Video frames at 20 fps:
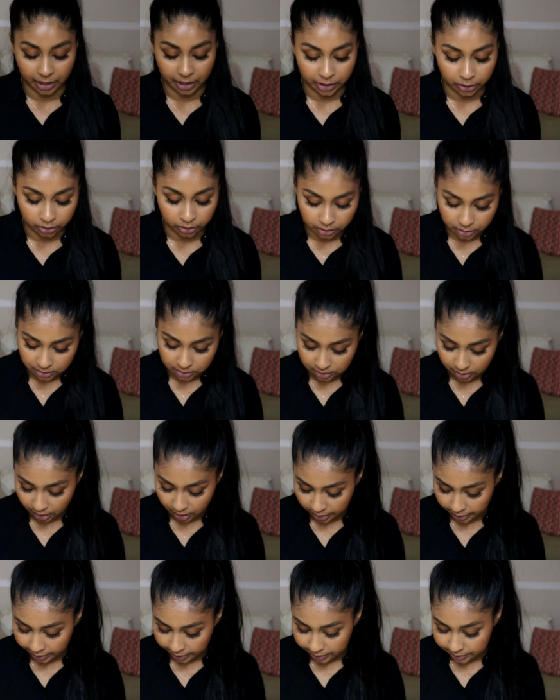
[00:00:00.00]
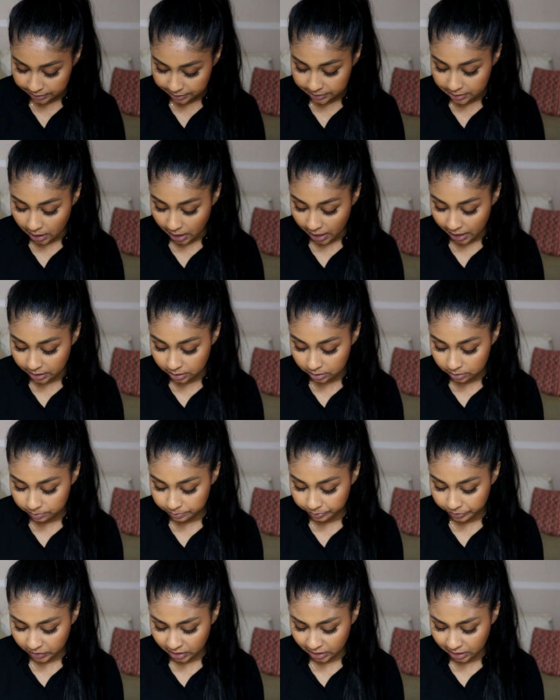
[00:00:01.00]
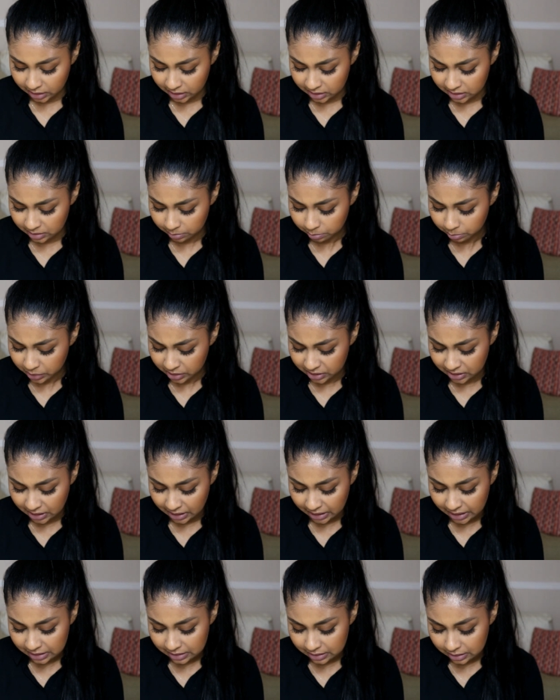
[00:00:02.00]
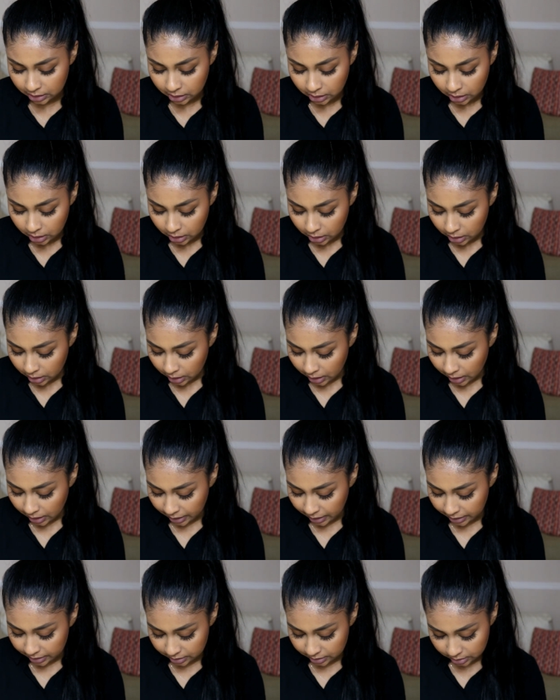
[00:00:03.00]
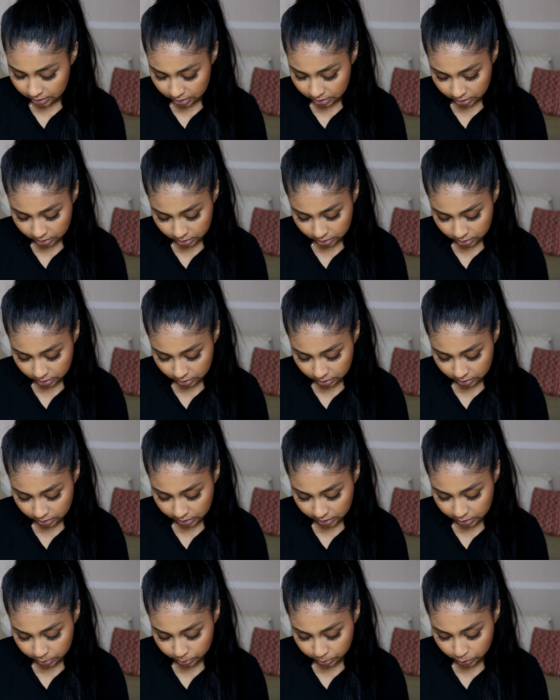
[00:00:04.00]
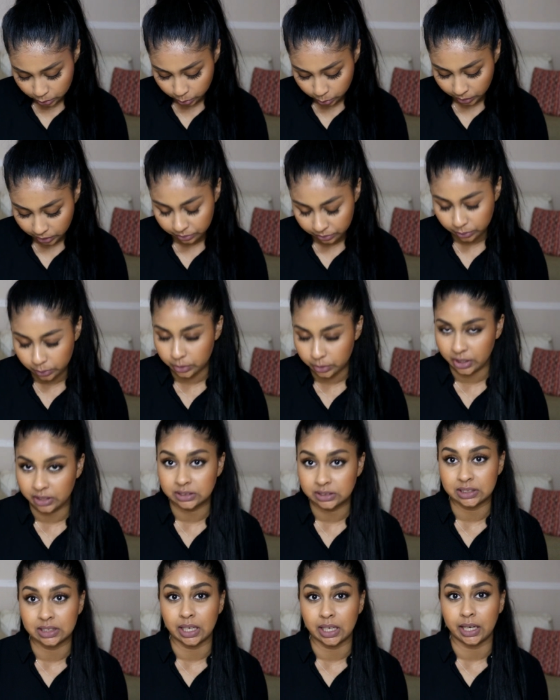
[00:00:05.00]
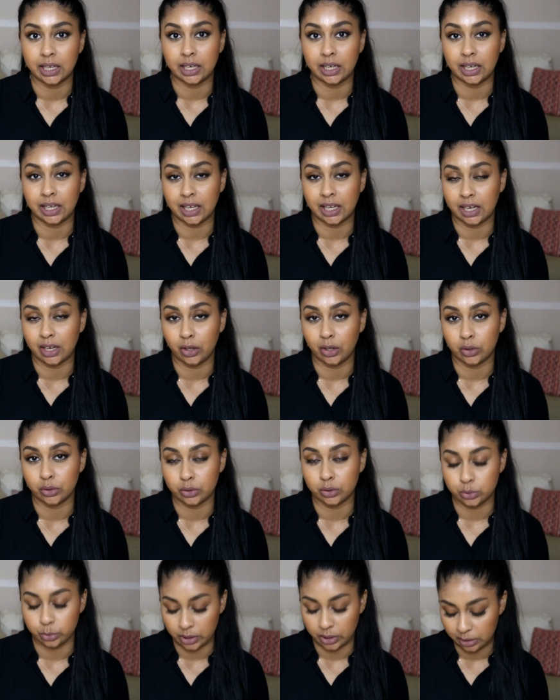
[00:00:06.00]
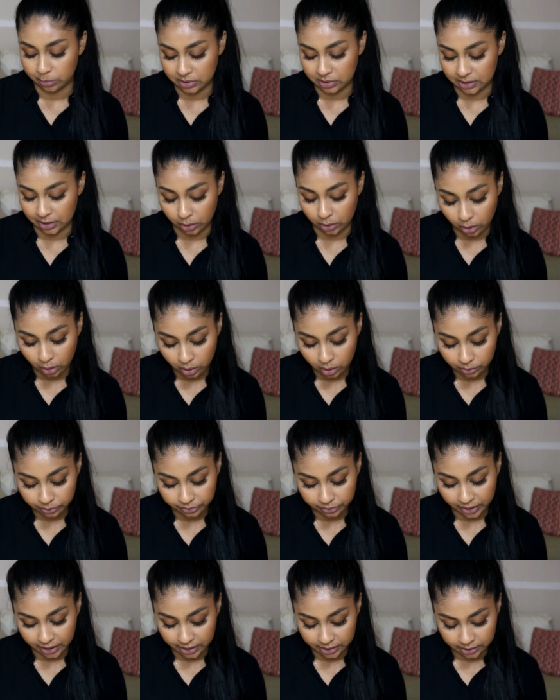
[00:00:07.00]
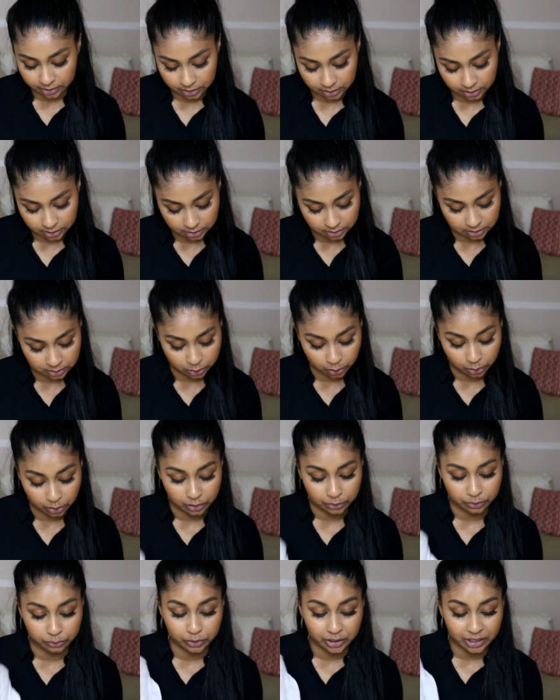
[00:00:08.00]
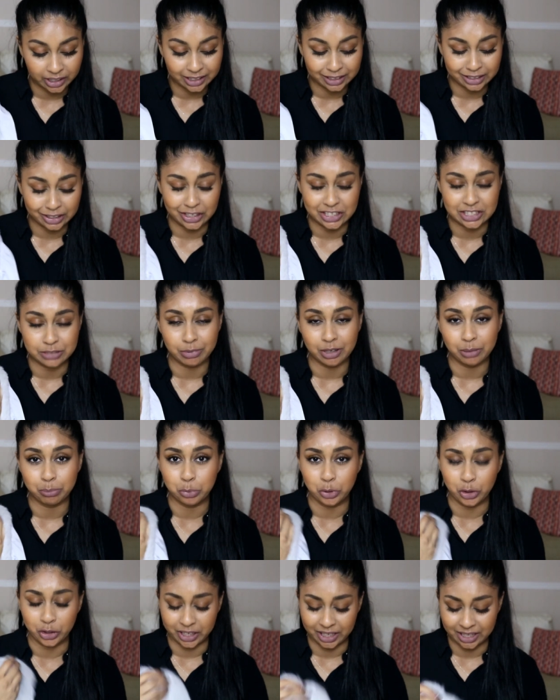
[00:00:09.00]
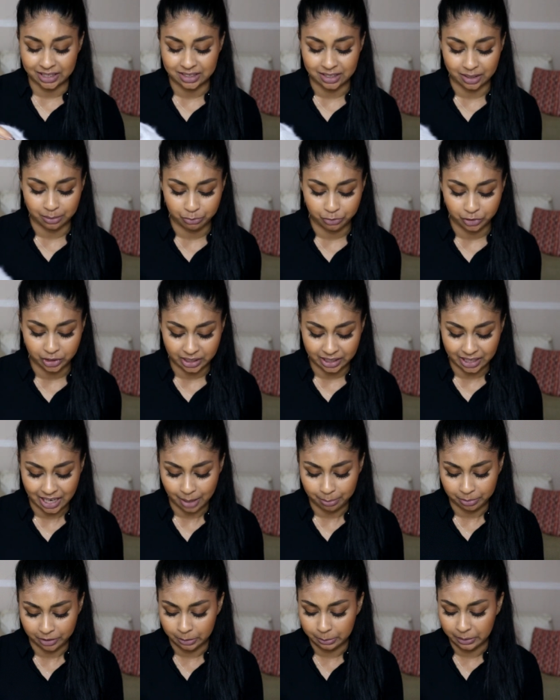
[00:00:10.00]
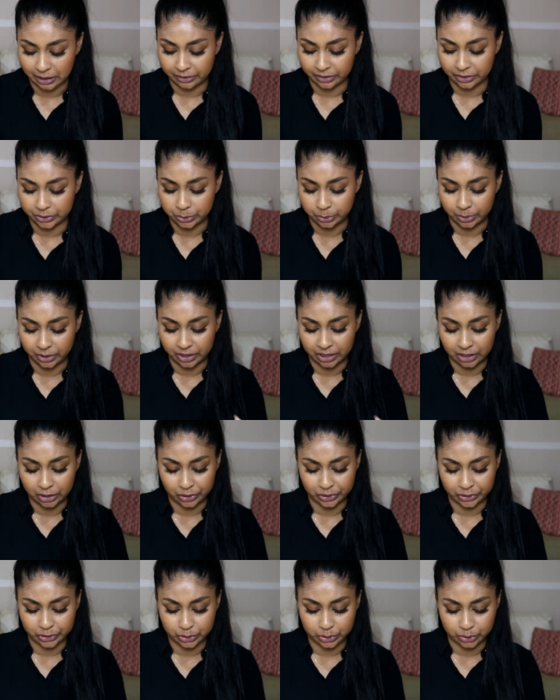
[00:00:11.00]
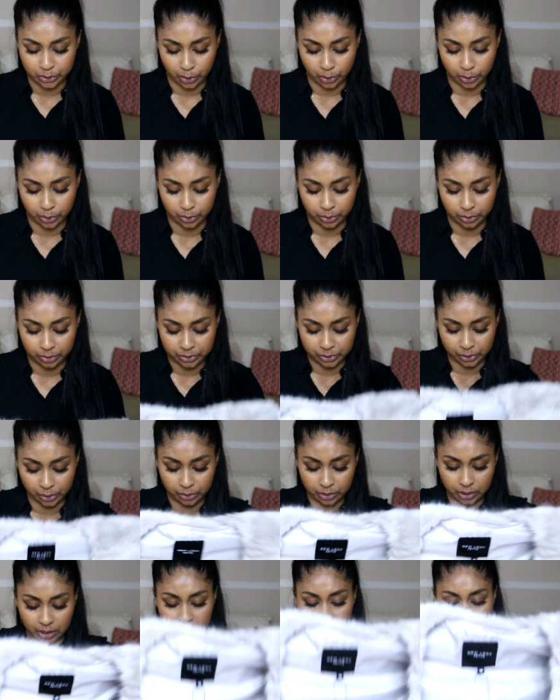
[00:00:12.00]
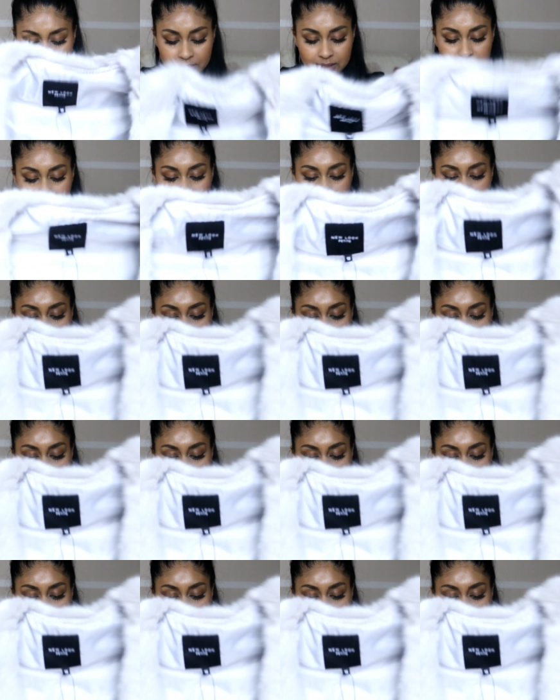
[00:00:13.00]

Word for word: I got the size 10 and it's in petite, and this was £24.99, and again I got the 20% off, and it's got really nice big pockets. I'm really happy about this one. It looks so nice.